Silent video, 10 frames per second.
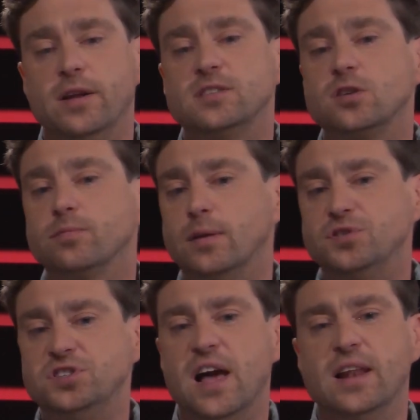it
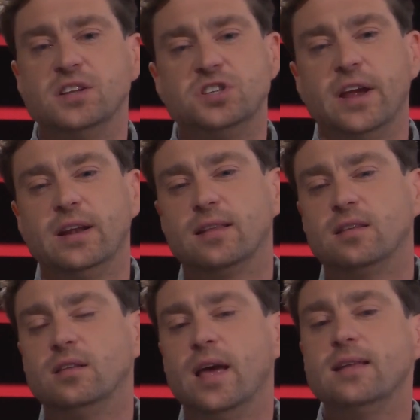sometimes challenging that the
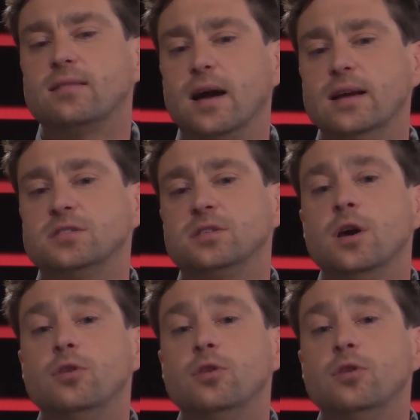data is